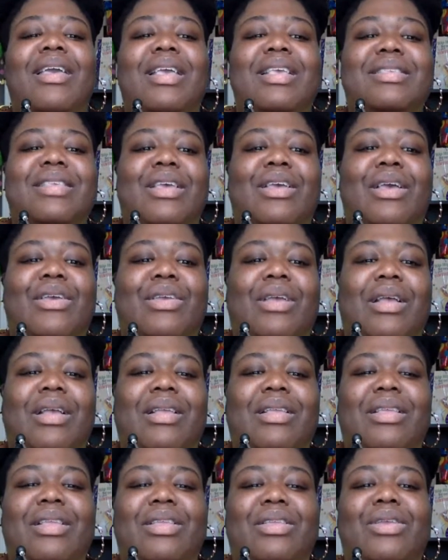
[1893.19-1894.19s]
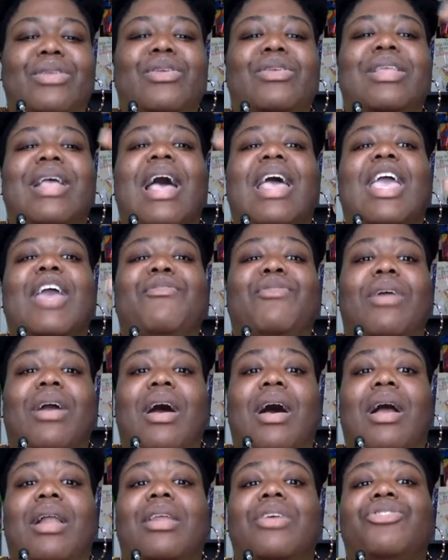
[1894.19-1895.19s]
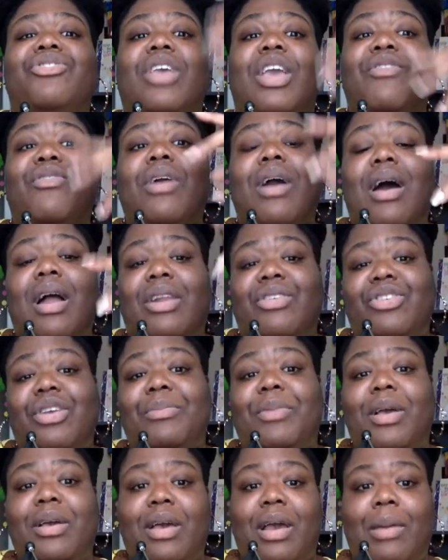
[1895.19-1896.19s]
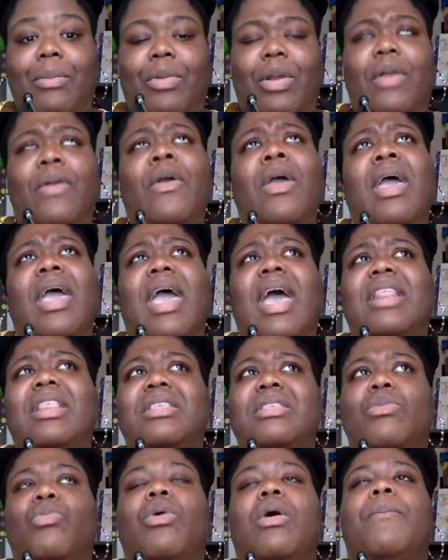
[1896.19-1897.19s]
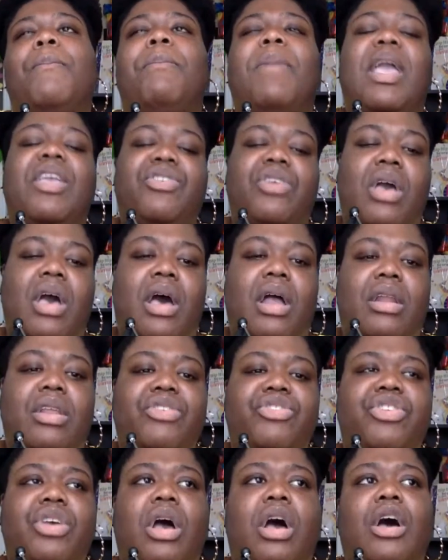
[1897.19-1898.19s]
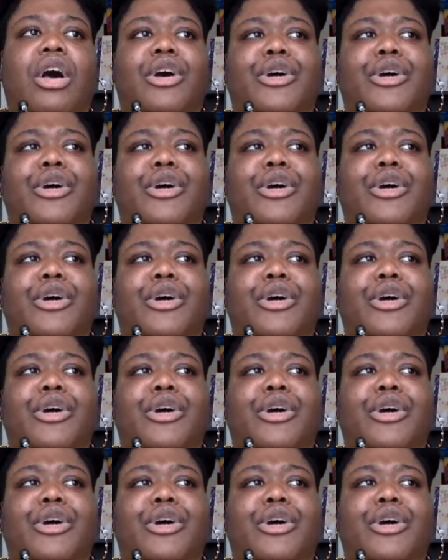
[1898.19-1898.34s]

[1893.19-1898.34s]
he said, no, no, not every college in Montgomery. At the, what major college?